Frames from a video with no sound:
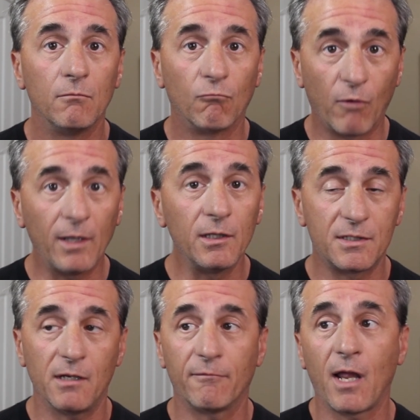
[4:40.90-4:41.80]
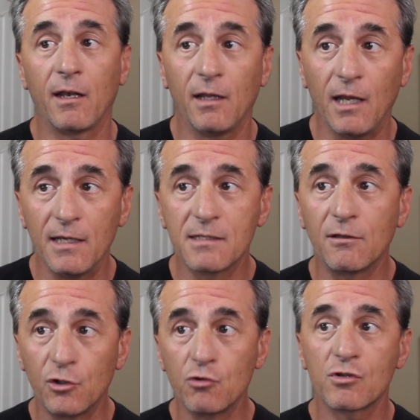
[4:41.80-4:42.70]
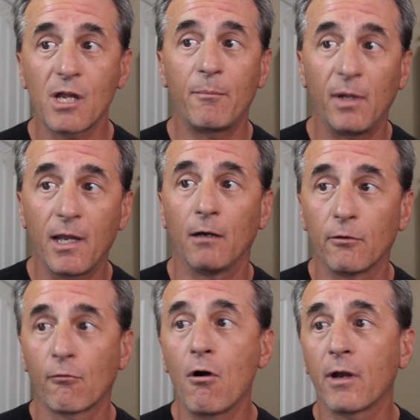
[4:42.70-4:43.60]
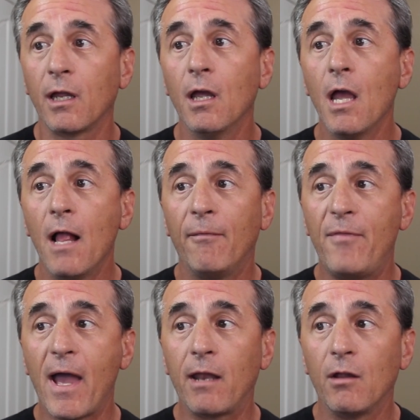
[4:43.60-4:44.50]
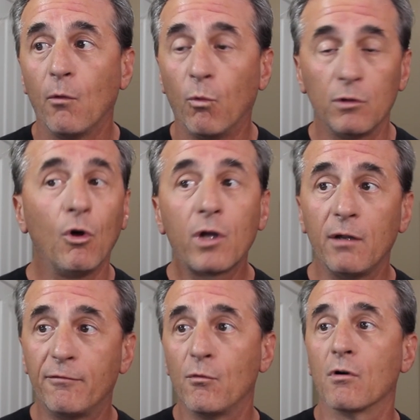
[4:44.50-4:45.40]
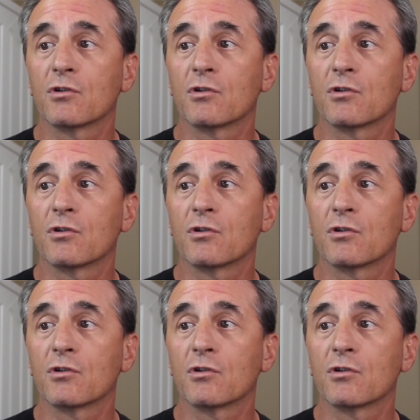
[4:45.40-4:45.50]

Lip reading: relative, that it is the Giuseppe Calderone that we're looking for.